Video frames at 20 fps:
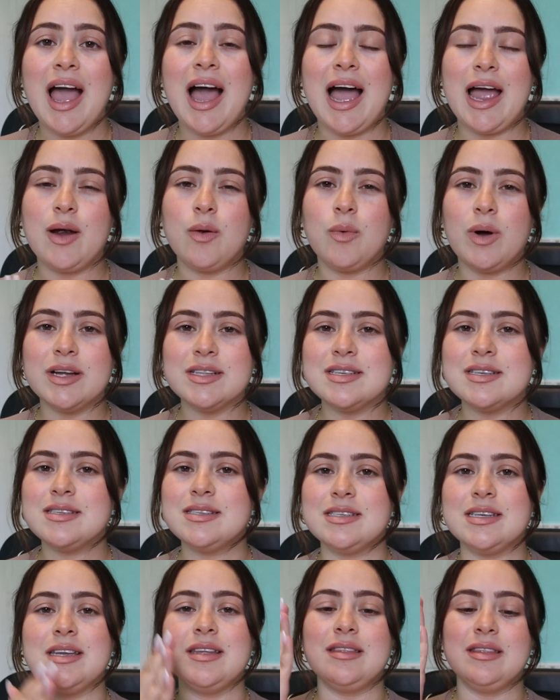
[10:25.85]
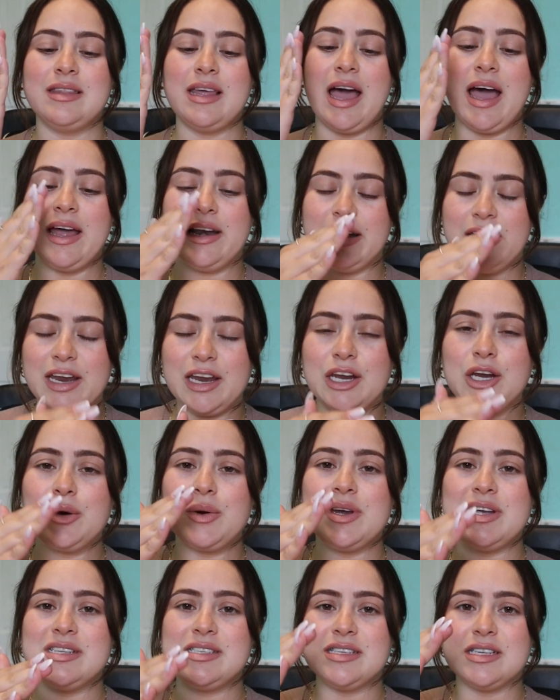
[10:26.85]
I want to see that
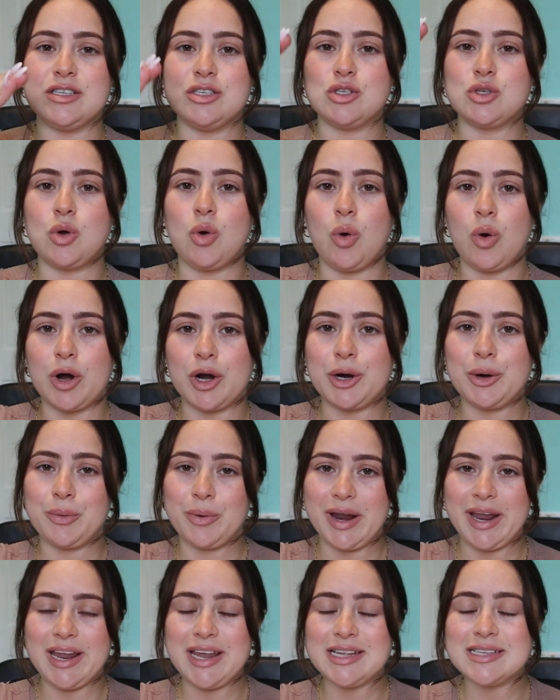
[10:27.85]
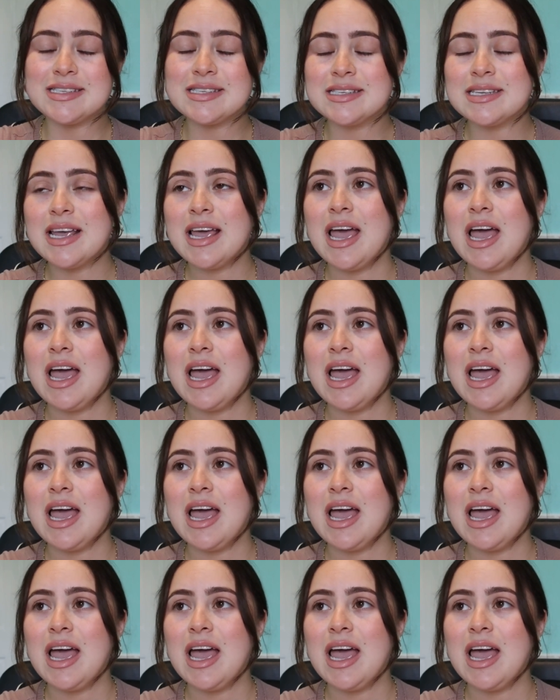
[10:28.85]
increase in score grades